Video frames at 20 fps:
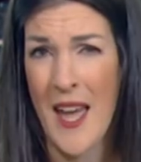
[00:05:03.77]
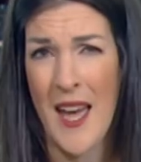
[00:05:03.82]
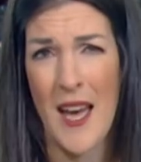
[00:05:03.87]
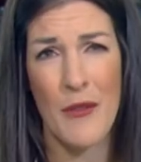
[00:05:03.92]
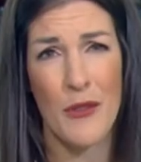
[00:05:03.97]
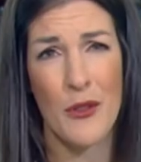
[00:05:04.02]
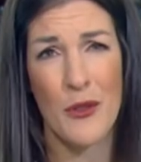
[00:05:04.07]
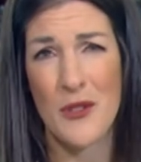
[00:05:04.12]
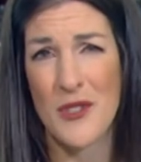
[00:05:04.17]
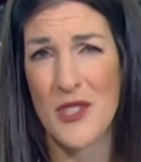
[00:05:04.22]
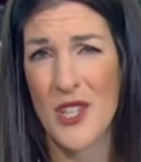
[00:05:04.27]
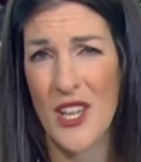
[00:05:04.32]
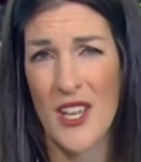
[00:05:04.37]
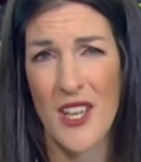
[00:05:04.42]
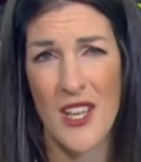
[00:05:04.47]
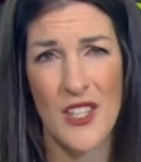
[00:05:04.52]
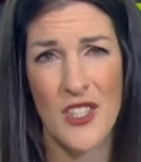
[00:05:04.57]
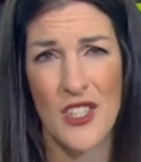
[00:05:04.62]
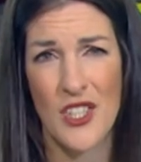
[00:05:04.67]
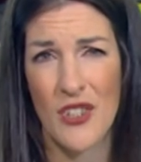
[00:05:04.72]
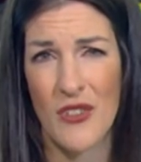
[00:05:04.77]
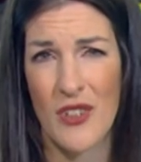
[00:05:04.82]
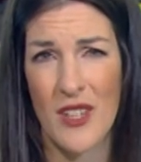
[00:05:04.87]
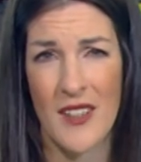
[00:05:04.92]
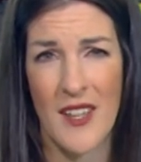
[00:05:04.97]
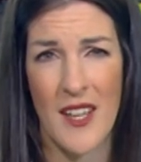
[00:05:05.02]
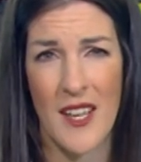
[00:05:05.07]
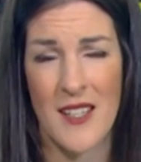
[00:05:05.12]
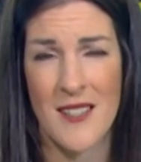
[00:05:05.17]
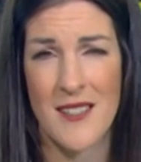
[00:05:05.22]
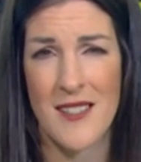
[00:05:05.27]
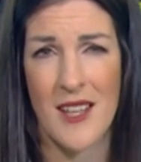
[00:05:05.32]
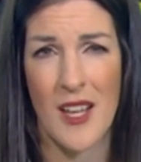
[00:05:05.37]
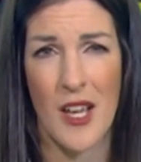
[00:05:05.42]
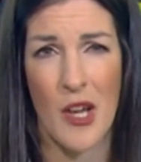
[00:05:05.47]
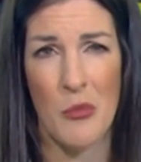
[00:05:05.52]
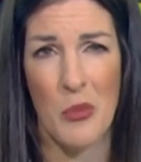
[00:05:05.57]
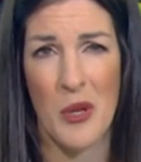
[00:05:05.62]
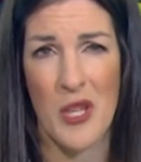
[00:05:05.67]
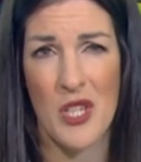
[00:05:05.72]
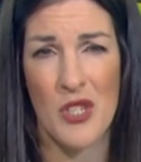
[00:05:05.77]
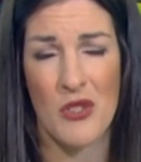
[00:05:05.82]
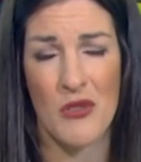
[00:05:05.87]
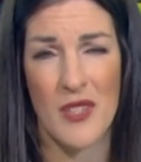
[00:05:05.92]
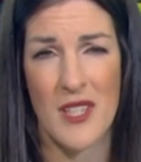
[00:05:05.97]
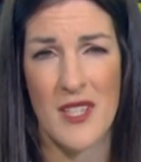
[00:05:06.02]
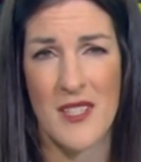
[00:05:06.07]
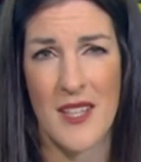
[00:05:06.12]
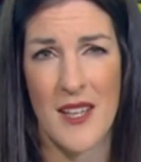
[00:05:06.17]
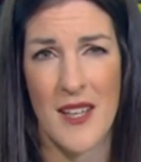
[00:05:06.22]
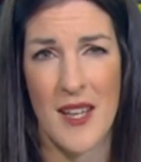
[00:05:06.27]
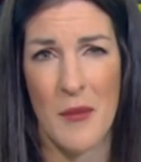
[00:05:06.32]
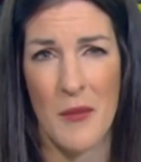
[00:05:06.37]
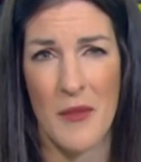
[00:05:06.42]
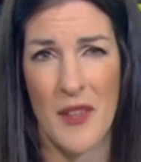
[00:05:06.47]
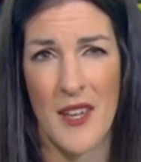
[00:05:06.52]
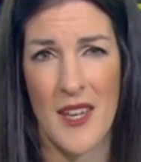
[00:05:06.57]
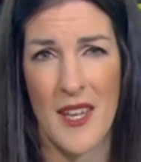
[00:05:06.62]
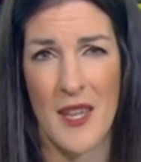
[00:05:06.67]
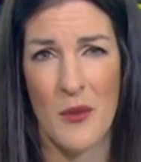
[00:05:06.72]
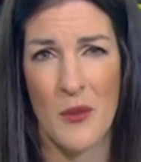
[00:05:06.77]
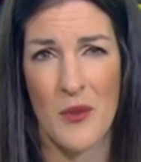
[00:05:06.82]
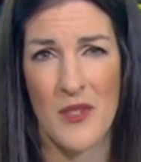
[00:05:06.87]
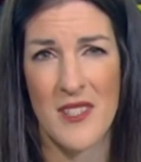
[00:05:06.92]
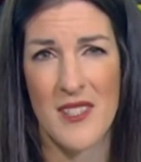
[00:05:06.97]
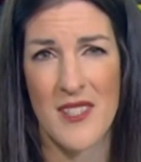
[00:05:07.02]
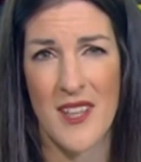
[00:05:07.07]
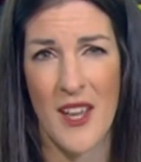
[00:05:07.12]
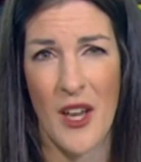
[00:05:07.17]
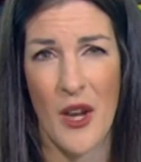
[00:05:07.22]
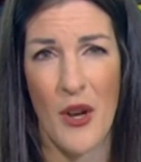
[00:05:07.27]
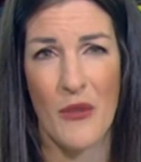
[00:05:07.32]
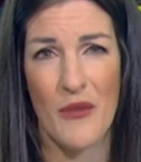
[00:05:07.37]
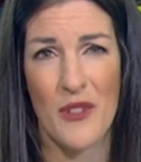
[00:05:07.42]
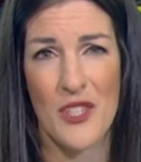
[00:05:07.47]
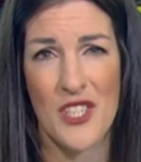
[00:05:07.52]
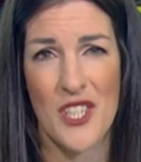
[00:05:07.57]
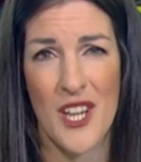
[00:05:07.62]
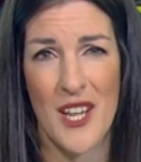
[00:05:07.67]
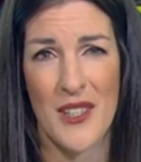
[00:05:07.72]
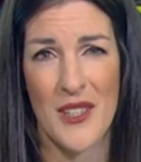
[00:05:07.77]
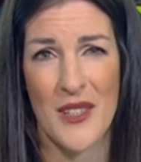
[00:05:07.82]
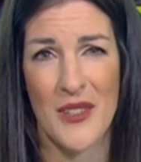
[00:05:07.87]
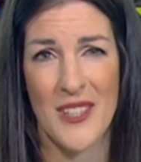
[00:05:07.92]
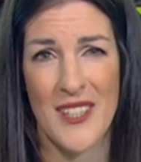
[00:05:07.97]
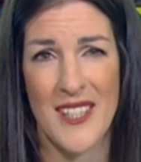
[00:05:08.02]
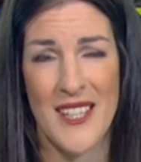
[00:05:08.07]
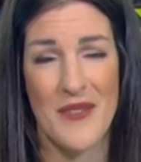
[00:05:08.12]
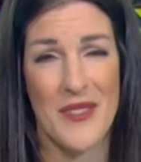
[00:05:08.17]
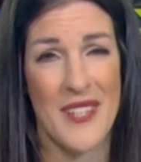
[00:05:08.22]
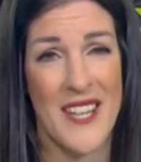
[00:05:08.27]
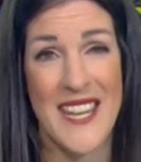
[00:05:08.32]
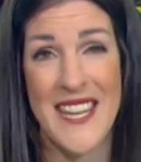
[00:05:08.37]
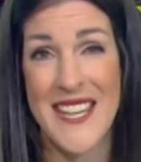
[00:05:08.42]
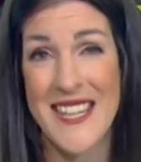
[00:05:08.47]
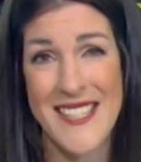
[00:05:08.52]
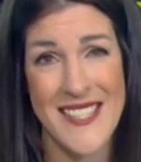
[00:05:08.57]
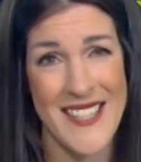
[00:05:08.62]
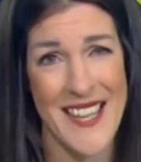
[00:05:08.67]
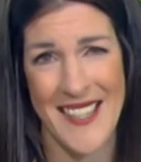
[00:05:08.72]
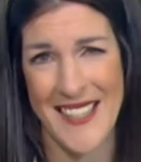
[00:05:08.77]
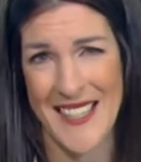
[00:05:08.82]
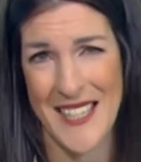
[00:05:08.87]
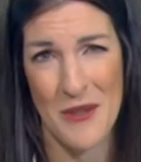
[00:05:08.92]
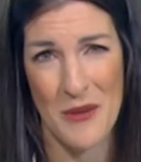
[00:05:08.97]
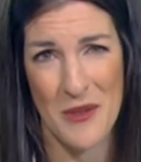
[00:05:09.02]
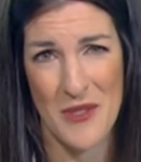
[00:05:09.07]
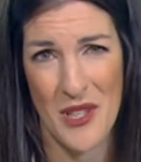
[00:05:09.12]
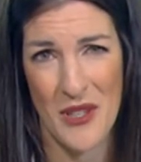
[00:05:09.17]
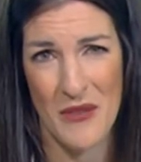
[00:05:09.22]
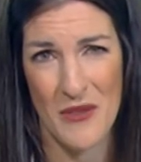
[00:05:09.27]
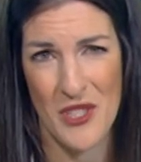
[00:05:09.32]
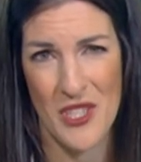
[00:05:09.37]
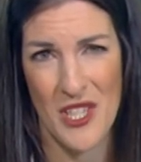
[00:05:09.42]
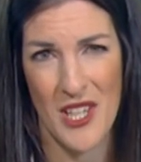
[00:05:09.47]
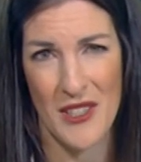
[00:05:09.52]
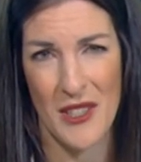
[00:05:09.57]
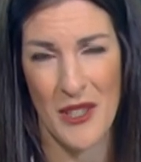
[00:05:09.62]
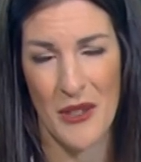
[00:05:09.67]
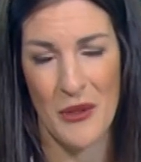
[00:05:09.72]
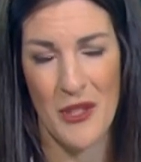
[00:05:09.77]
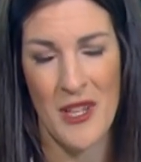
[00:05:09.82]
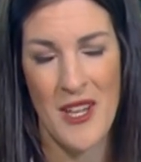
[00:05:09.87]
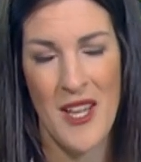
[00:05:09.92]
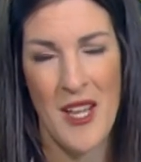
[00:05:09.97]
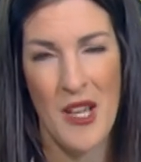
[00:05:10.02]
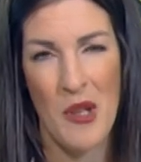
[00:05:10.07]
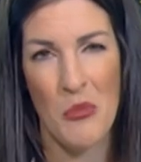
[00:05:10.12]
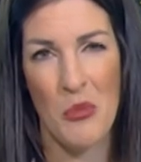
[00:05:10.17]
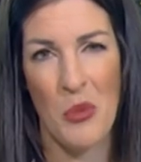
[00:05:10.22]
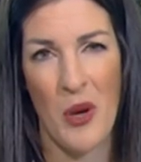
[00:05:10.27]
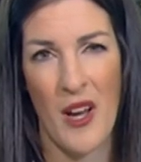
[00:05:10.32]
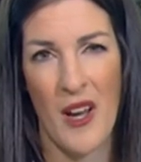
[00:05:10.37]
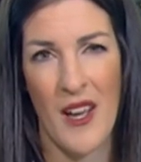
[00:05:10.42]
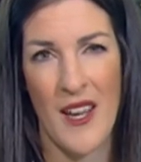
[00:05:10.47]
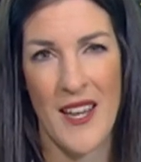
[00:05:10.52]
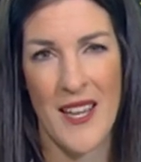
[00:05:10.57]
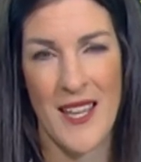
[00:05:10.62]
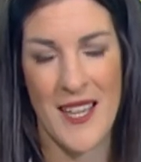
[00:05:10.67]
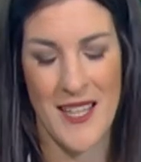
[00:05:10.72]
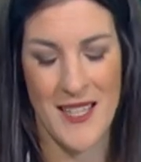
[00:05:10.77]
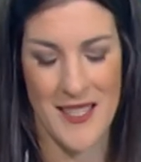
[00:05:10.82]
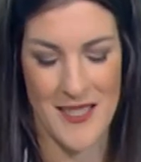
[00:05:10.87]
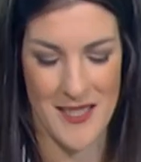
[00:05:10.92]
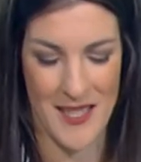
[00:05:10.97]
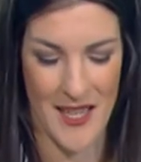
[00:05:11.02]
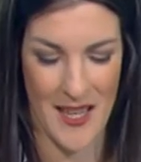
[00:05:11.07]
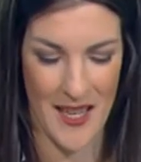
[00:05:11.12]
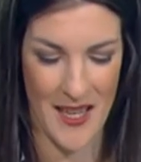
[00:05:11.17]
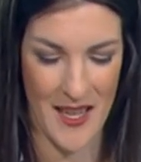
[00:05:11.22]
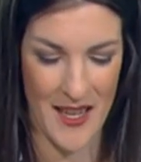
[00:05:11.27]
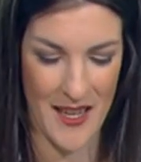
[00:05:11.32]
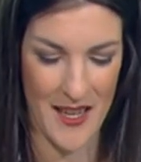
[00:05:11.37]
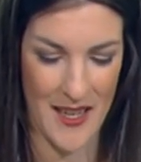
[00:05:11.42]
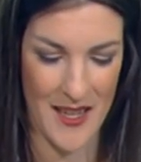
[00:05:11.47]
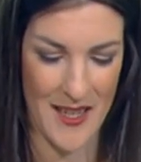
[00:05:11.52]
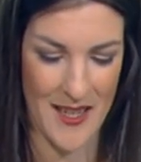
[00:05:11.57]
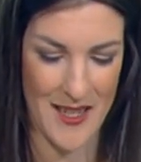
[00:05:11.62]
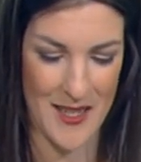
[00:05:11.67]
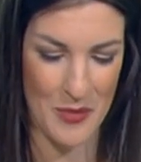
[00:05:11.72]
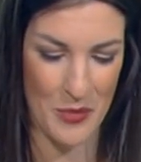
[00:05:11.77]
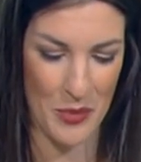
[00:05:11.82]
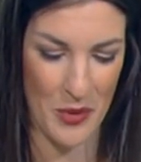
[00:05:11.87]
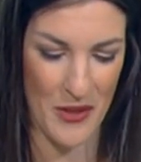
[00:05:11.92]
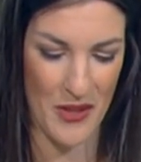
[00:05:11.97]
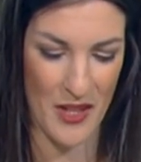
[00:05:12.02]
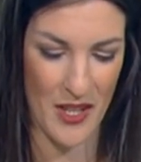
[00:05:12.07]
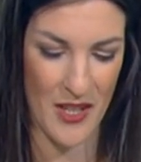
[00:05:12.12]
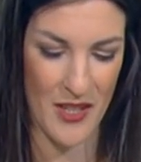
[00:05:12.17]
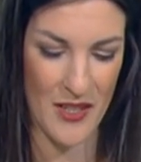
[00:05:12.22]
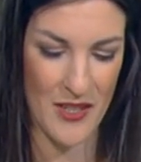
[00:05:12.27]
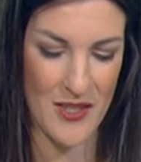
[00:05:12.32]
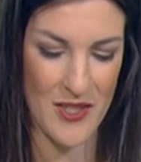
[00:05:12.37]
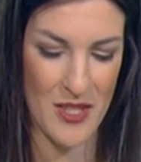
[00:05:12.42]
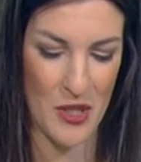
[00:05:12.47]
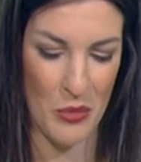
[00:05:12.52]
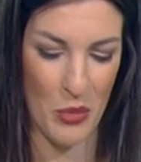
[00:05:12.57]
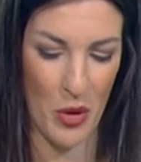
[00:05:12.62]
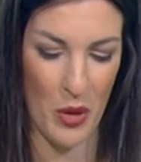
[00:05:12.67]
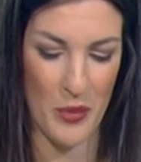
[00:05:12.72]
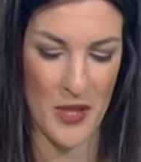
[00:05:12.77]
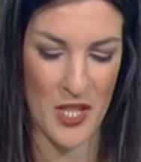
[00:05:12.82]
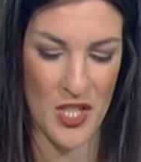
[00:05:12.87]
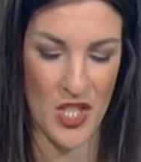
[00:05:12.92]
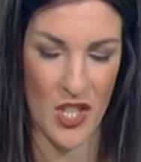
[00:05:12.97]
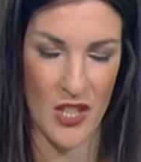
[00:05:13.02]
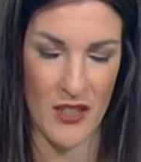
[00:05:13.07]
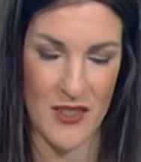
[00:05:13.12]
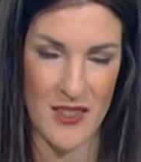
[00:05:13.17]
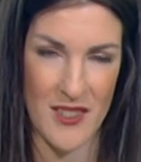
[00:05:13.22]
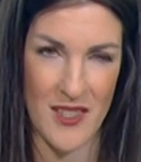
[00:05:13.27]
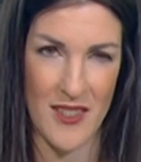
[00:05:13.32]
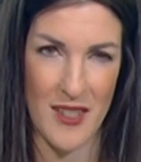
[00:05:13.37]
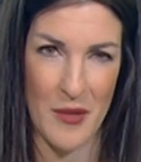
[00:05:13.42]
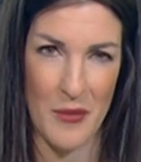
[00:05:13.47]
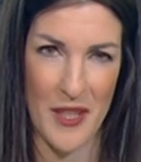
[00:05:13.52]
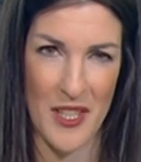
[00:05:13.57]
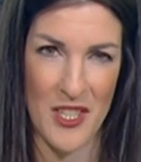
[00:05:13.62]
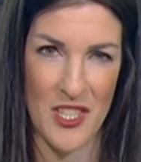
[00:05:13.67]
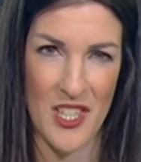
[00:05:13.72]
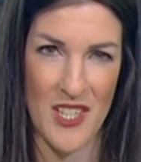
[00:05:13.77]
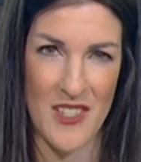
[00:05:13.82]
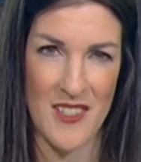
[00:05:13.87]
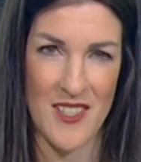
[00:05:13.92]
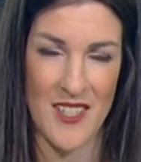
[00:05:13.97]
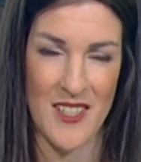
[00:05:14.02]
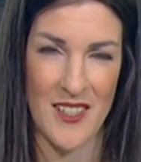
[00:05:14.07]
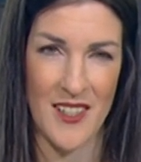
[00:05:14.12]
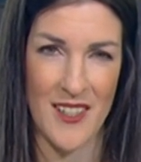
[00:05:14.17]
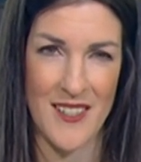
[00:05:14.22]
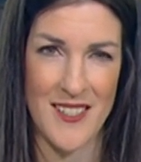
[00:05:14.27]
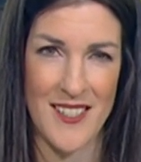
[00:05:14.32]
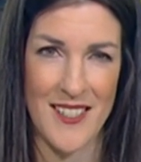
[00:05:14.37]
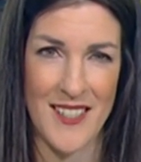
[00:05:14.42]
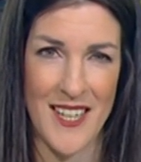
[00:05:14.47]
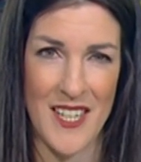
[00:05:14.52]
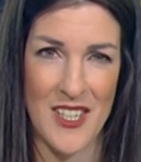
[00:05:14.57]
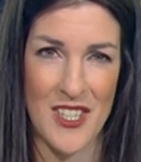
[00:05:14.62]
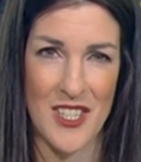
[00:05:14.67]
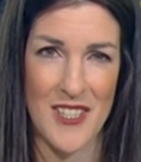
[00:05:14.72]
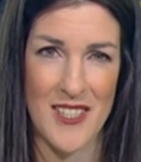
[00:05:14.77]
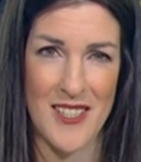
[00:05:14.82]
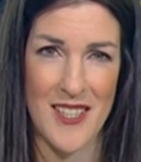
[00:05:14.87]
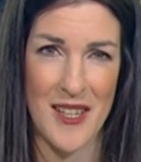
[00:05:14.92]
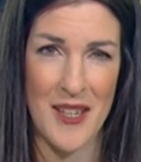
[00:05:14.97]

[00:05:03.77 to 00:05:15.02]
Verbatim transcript: Of course, you heard during that uh, obituary to him that he was uh, overshadowed and even he said he was overshadowed by his uh, his brother Sir Bobby Charlton, the Manchester United legend.